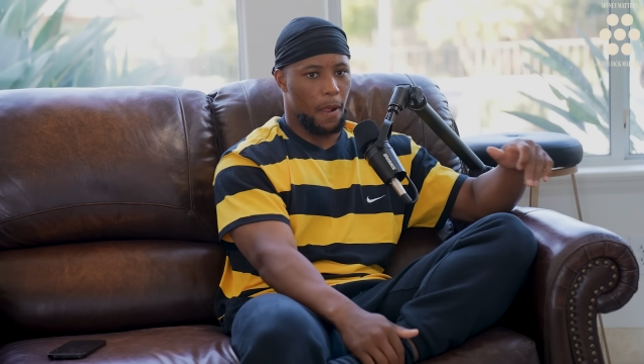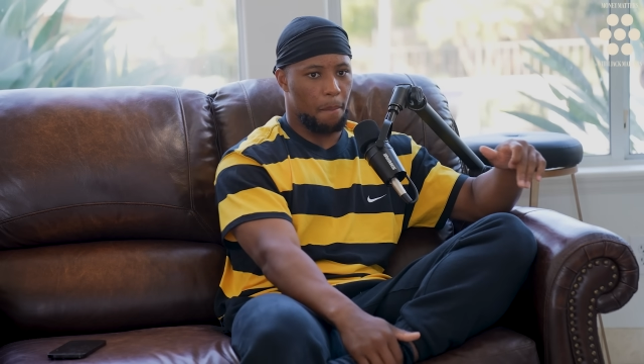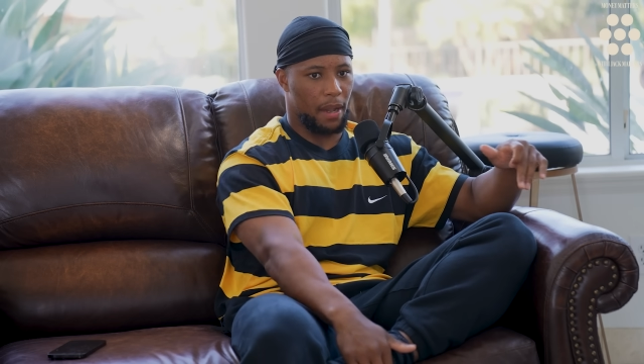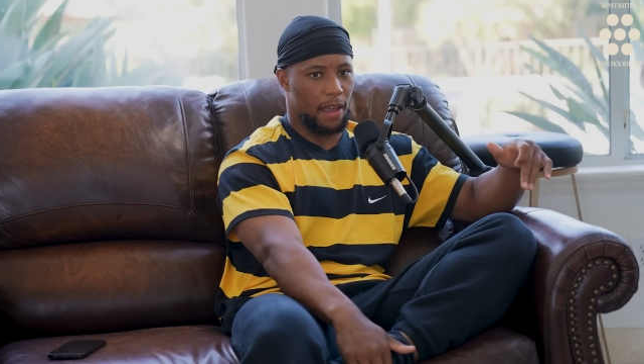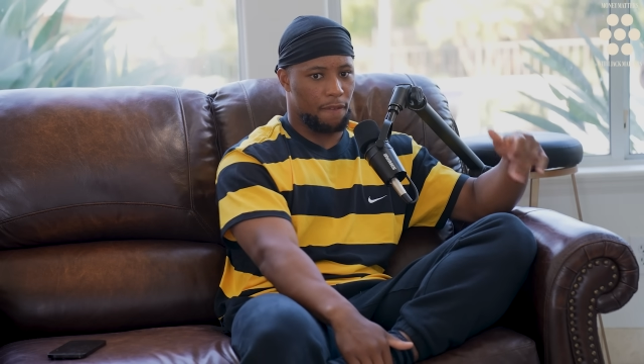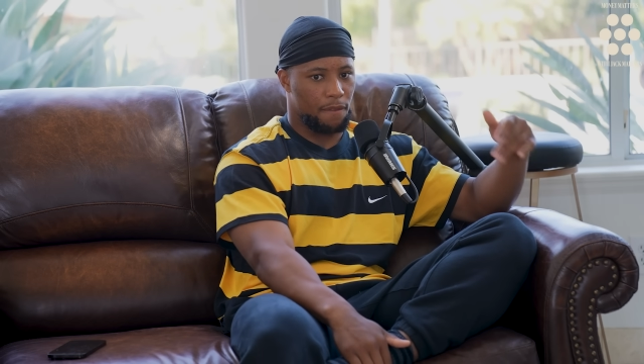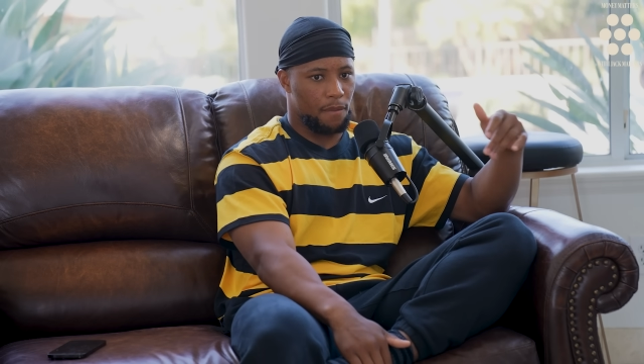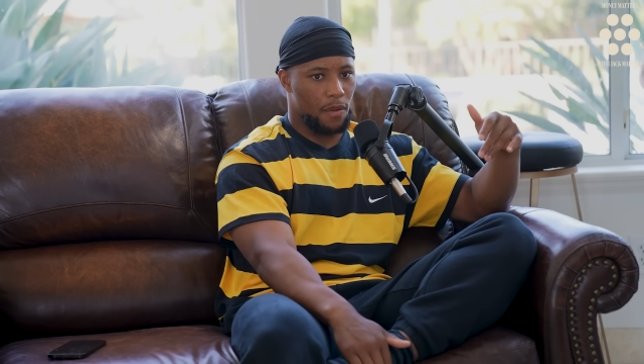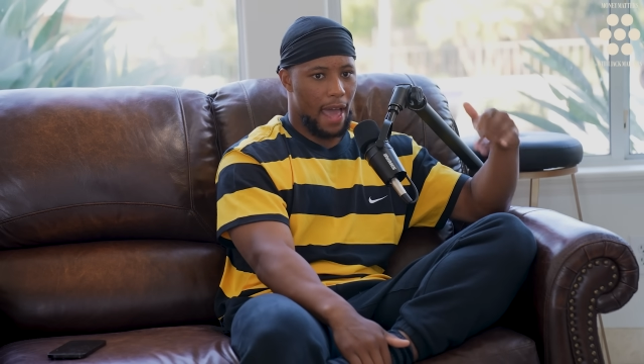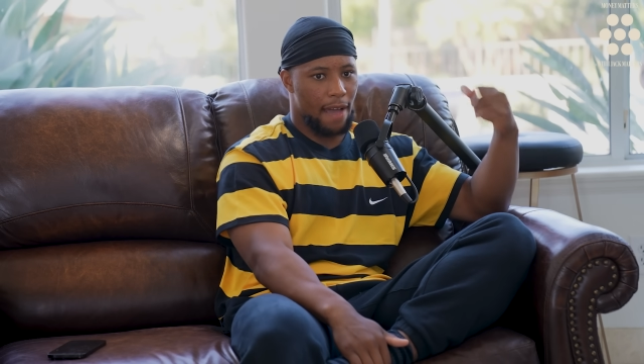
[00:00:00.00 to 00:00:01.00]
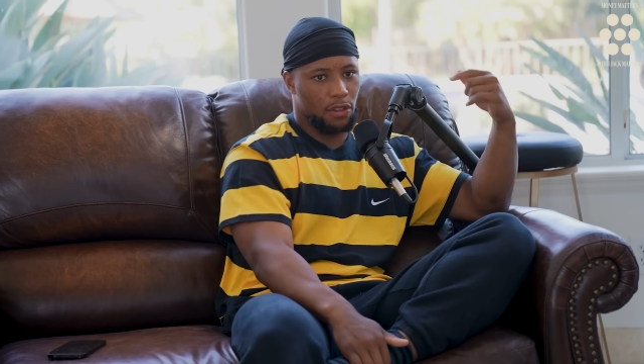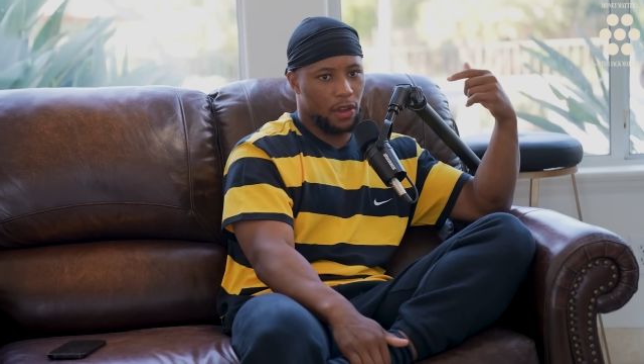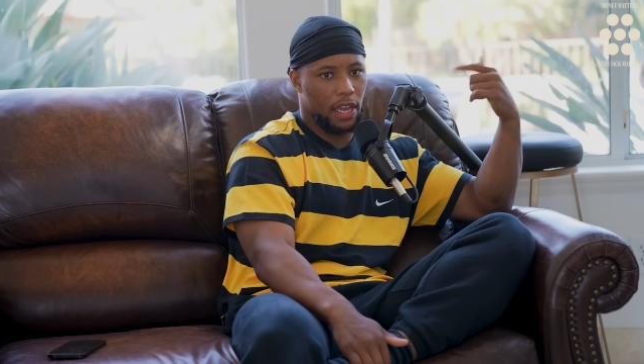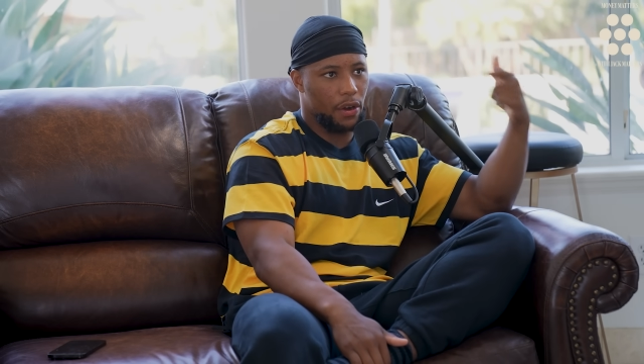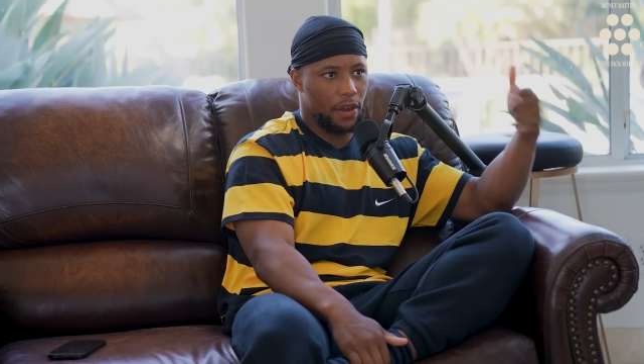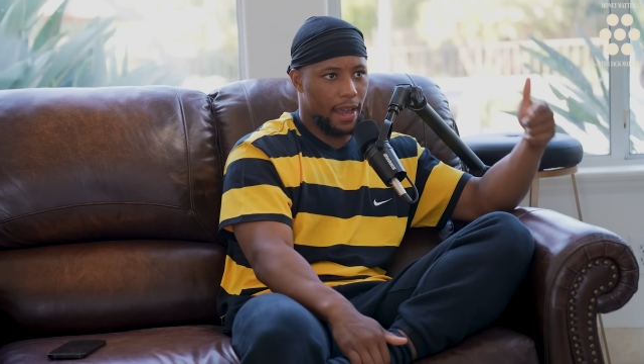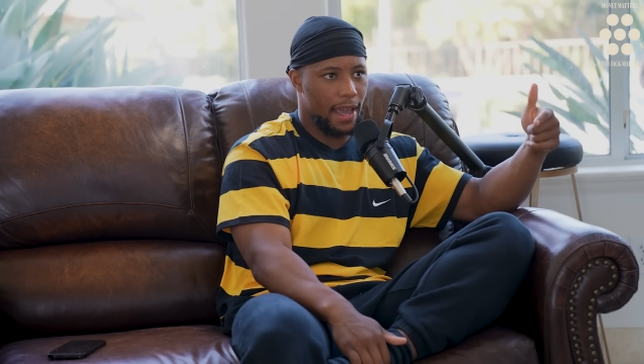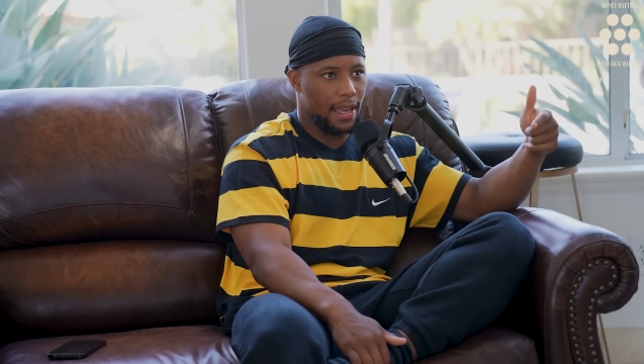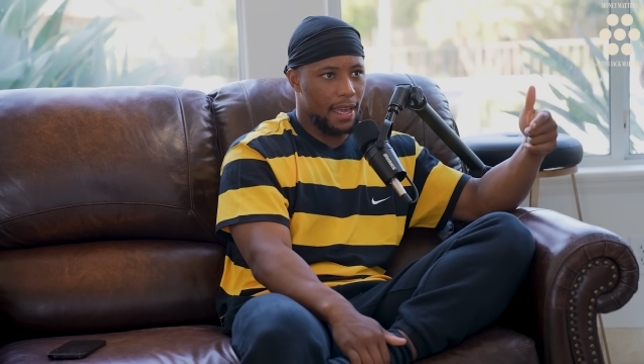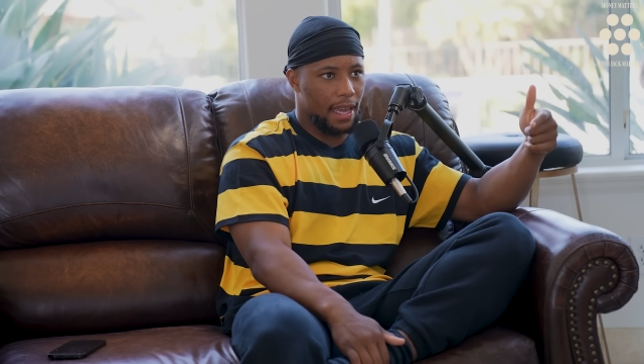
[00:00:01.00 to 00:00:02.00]
But like after hearing
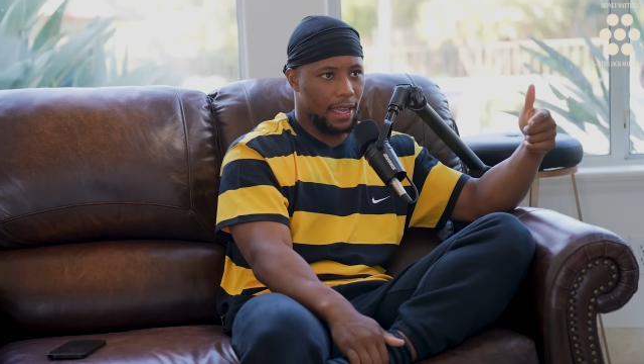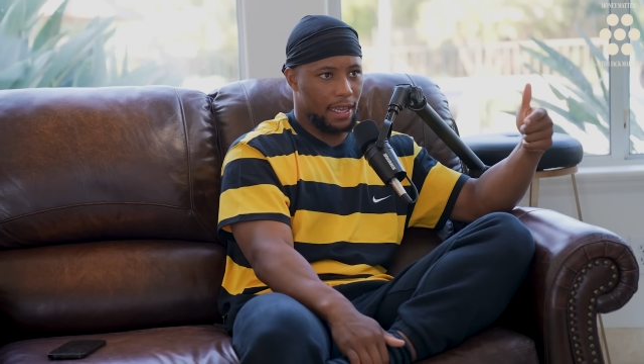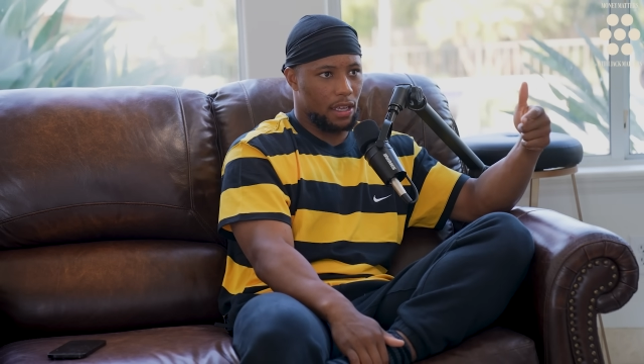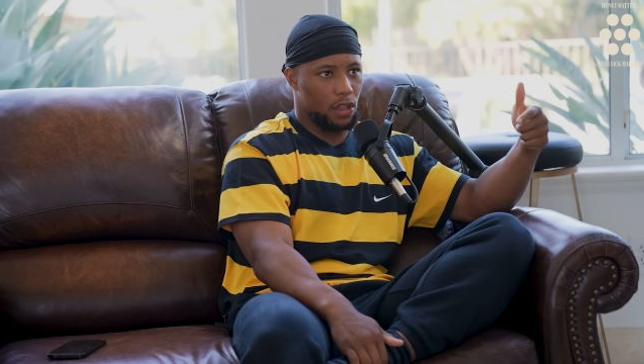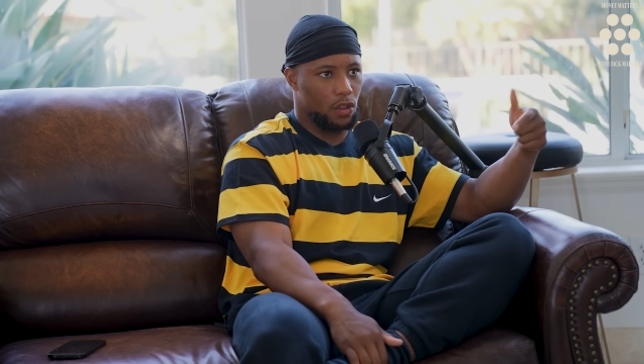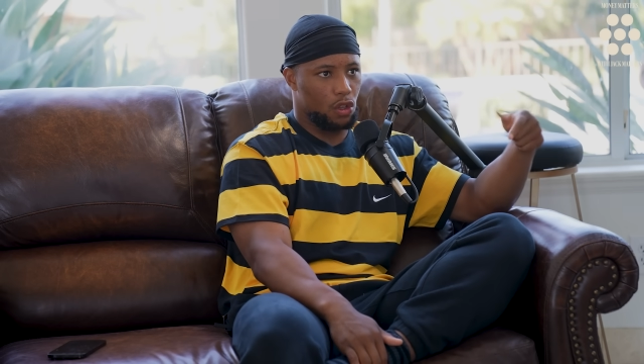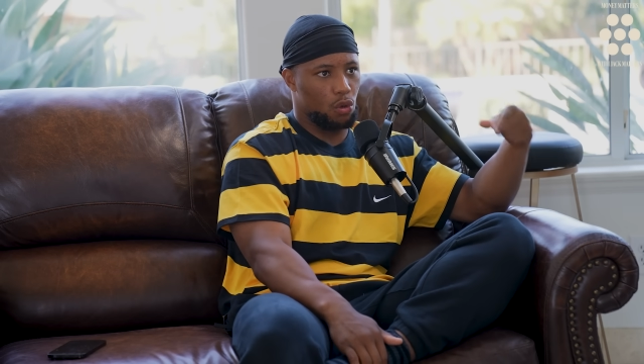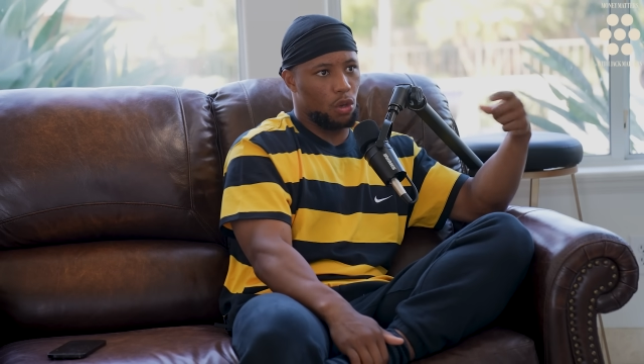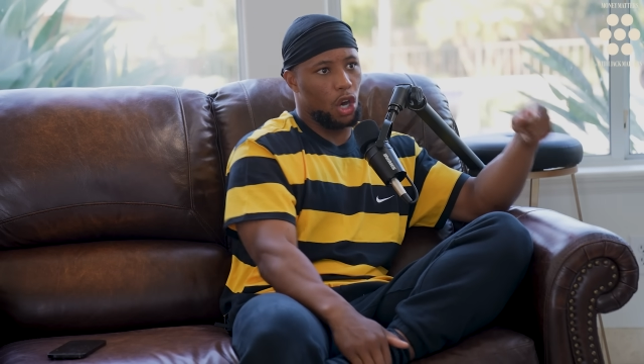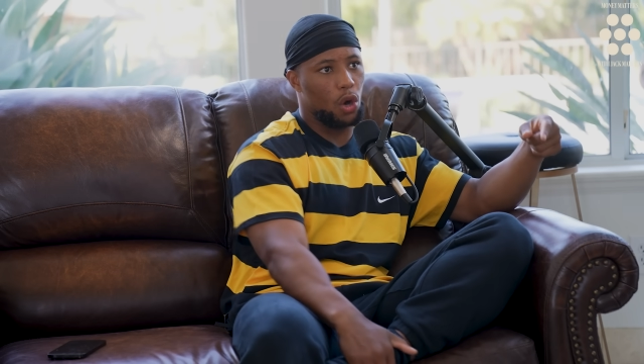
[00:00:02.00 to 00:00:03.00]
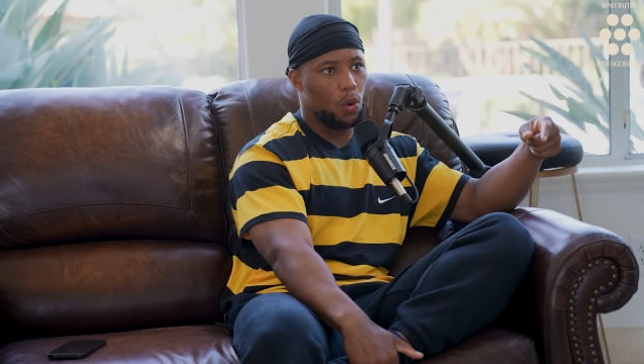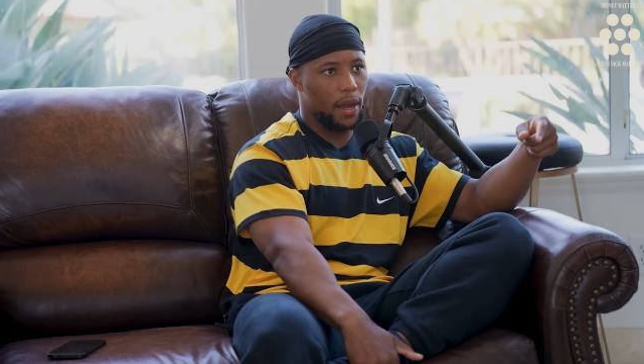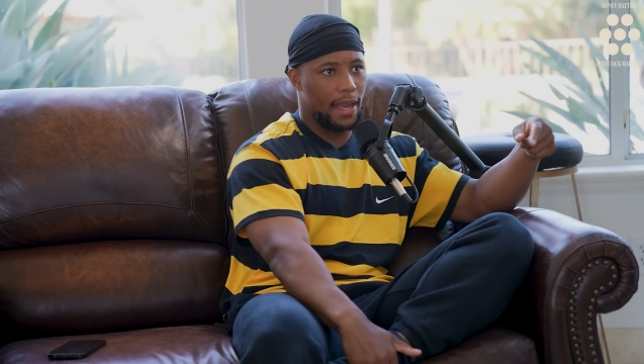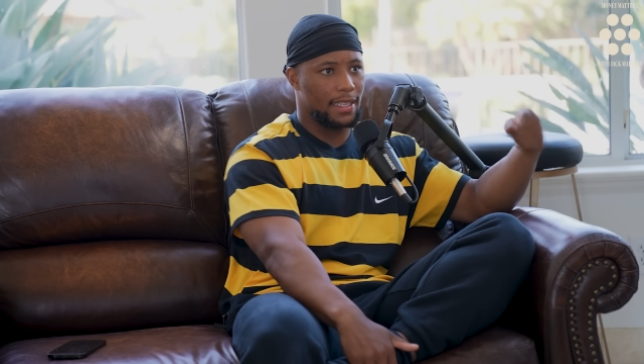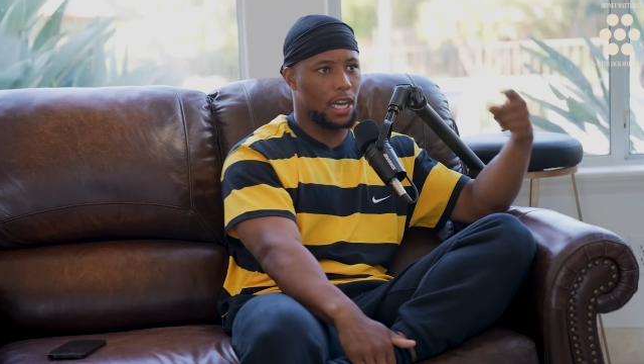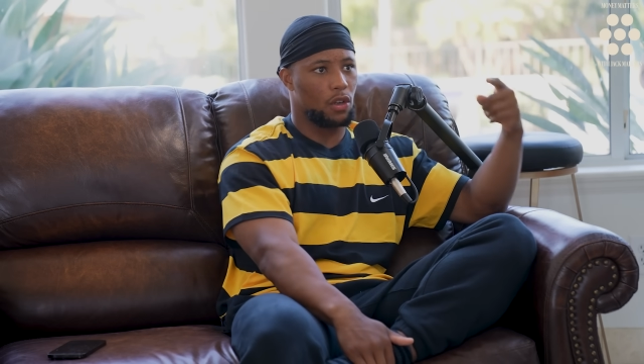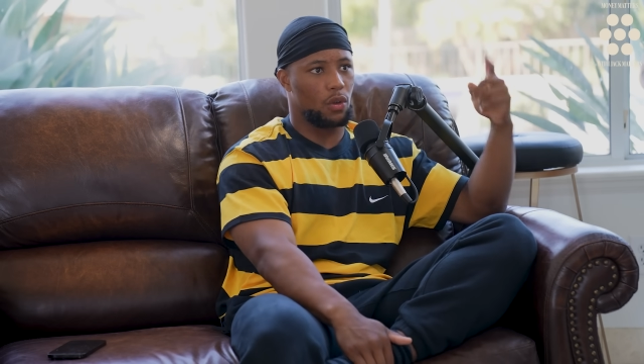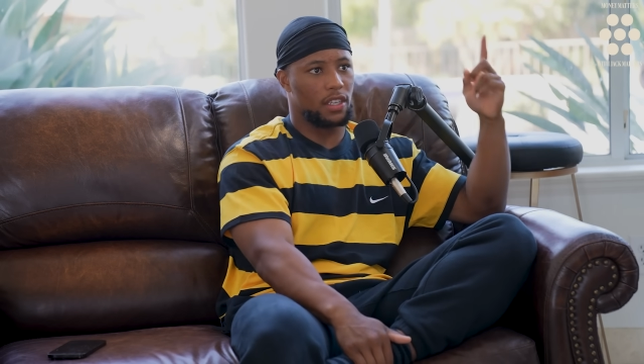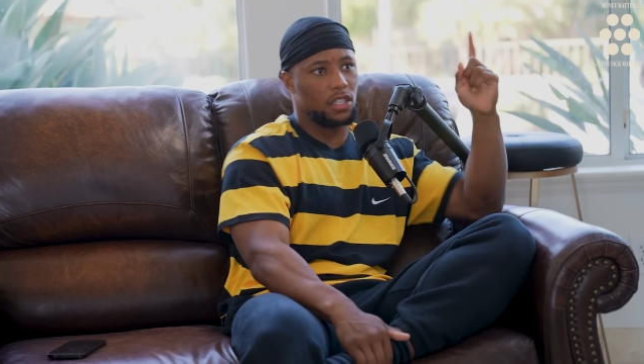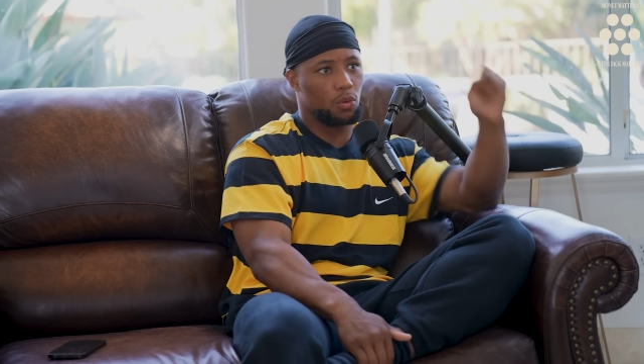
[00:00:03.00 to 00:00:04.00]
that, like you go and they tell you
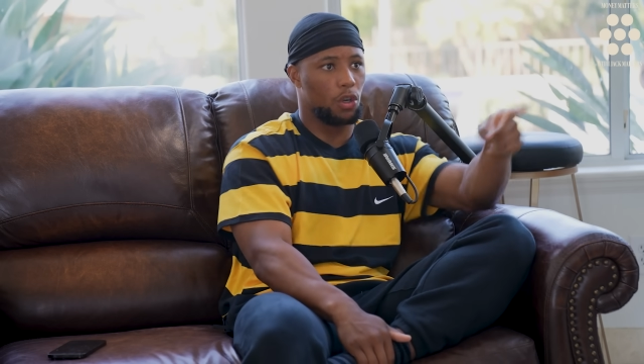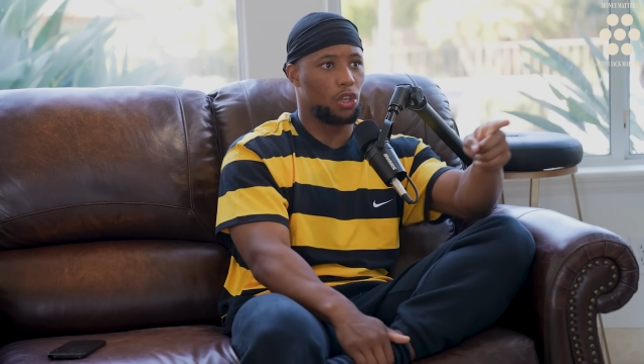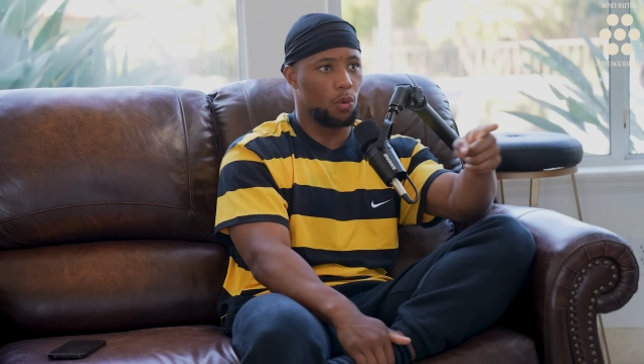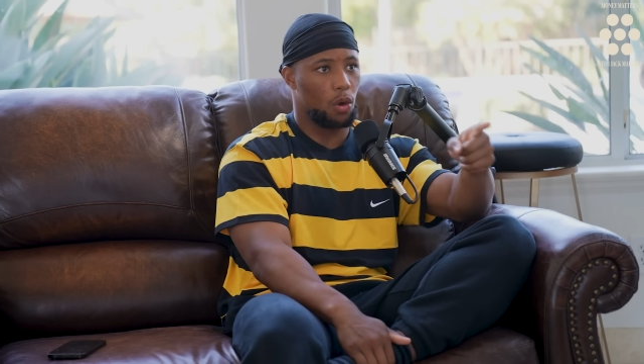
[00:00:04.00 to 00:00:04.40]
this is what you